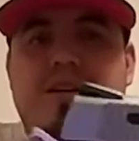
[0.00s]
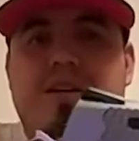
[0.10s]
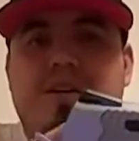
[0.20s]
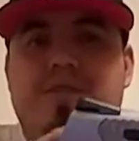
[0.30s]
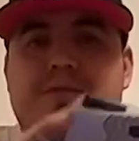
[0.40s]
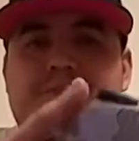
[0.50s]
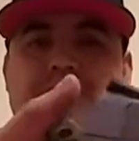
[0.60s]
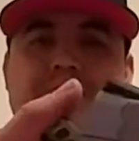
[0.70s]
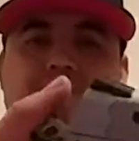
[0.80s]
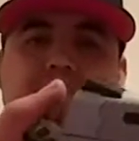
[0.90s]
Then
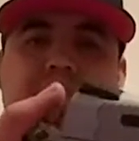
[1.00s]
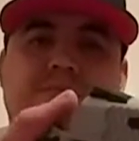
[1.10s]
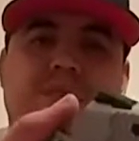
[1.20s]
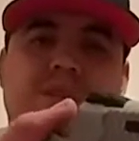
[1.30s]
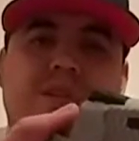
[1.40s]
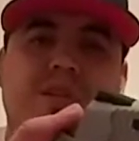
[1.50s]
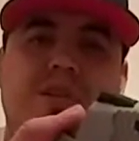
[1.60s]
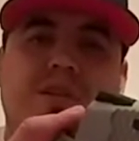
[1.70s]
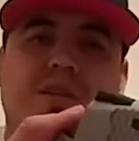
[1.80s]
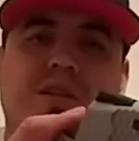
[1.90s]

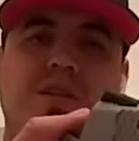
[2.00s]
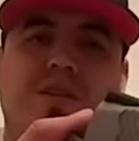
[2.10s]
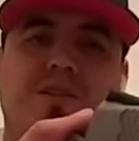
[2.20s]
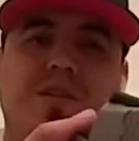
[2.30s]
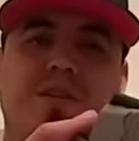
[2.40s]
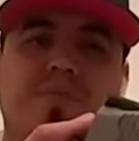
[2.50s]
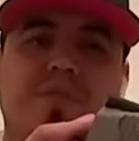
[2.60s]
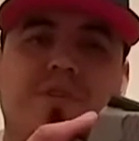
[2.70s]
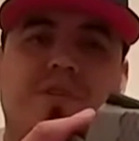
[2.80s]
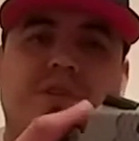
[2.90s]
you get up
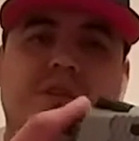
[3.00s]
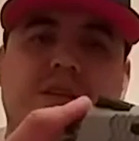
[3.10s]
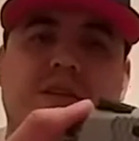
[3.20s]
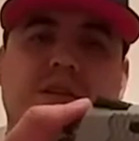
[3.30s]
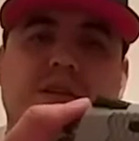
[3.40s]
to the